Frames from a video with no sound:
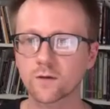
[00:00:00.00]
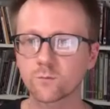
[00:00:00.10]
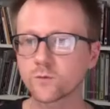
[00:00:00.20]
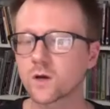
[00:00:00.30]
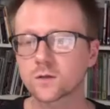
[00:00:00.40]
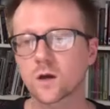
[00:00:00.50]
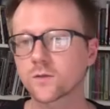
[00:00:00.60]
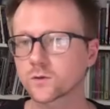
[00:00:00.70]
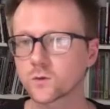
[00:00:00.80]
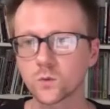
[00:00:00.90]
I've moved on to
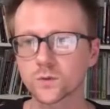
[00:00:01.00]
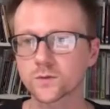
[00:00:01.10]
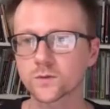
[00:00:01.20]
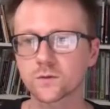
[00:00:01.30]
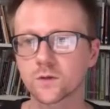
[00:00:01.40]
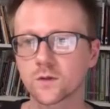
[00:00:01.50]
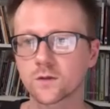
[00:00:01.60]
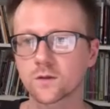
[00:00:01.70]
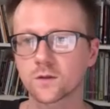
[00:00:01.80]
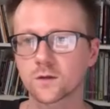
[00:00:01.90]
other tools
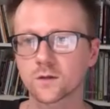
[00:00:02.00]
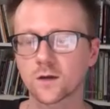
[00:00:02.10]
that